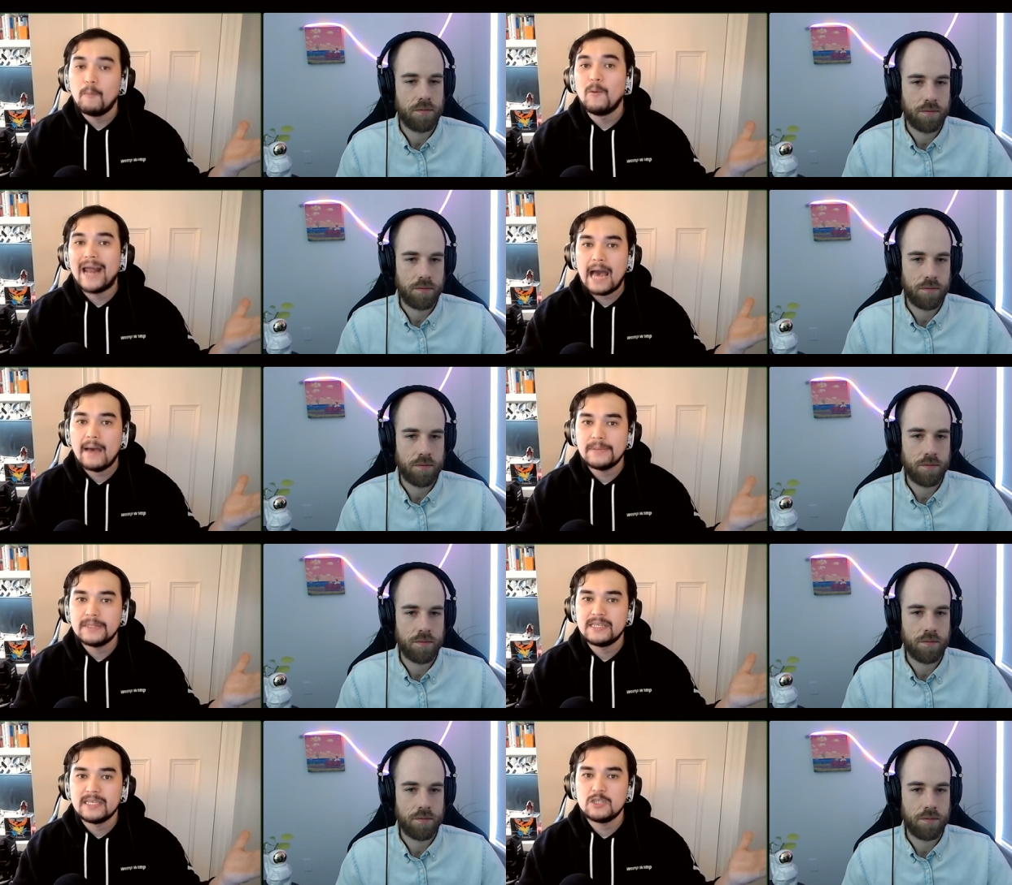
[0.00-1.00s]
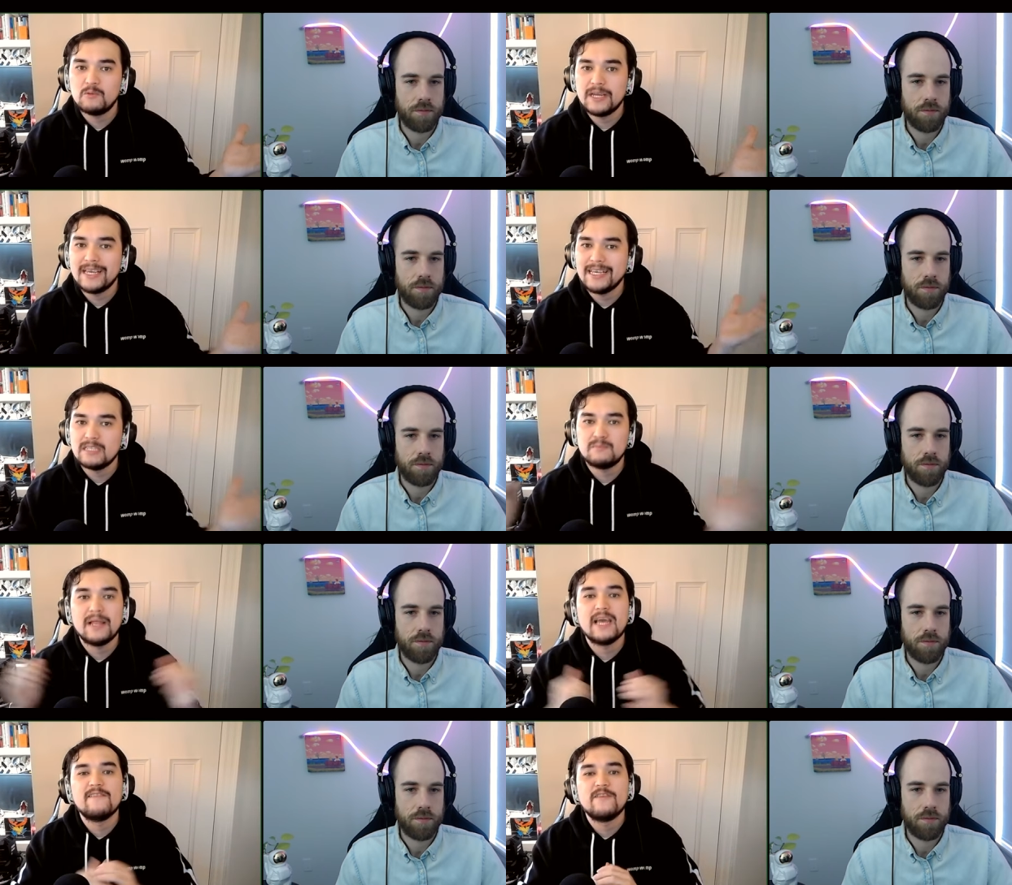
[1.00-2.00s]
Speaker 1: What happens this week? He's playing